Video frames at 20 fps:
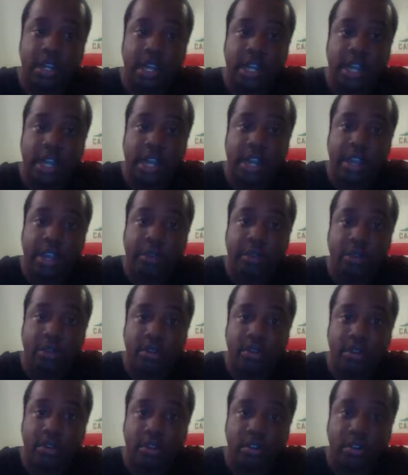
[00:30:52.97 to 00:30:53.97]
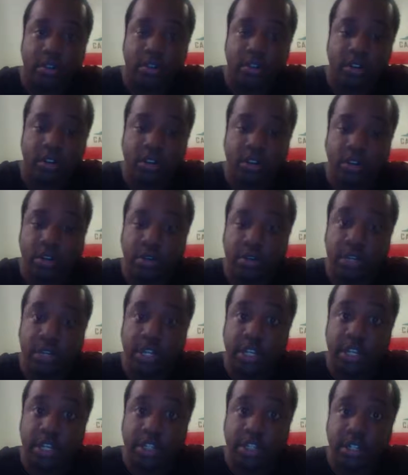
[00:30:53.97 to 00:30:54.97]
out. Hold up,
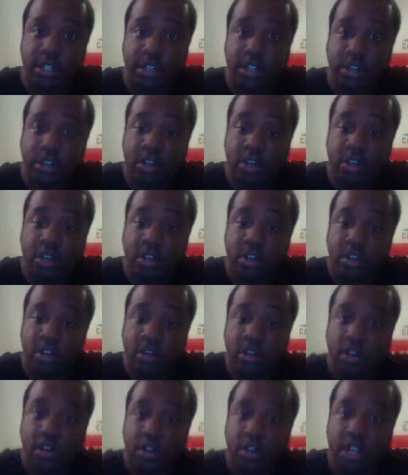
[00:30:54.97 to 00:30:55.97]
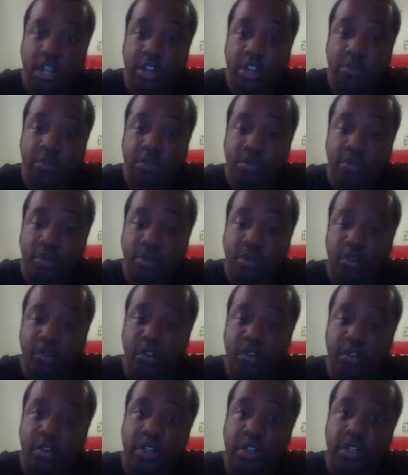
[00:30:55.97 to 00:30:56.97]
guys. Call out both
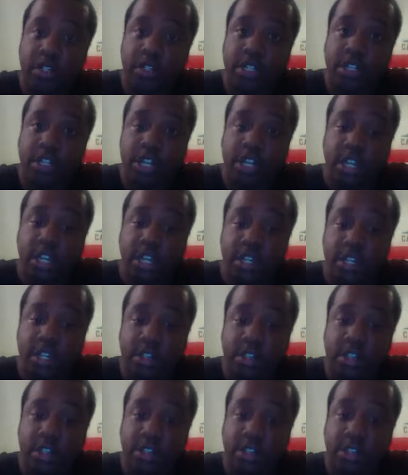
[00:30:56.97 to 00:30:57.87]
sides.